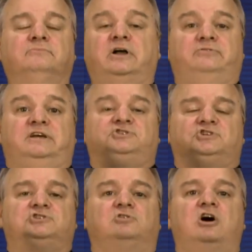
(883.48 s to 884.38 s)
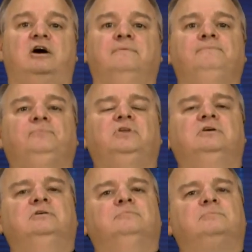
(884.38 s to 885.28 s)
That's just the law.
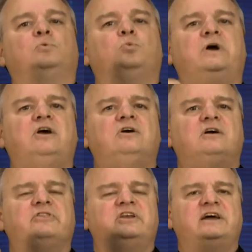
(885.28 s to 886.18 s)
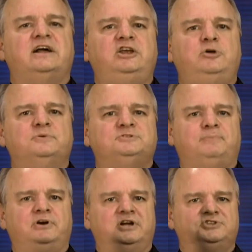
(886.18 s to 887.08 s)
But where are the non-human
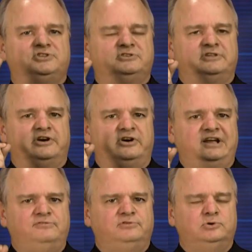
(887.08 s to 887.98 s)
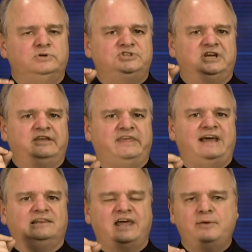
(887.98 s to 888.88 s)
spirits that are influencing that
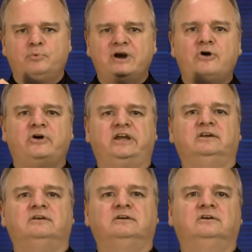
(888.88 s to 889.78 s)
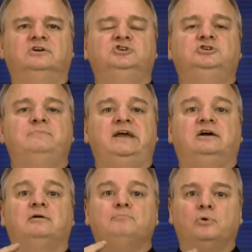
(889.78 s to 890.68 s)
librarian to make
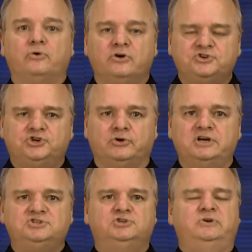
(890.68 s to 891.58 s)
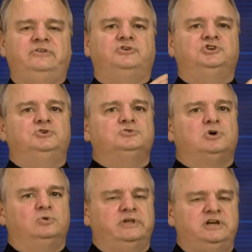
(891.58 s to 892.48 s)
a moral choice to either choose
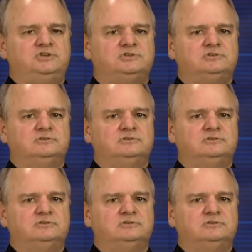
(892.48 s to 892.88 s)
holiness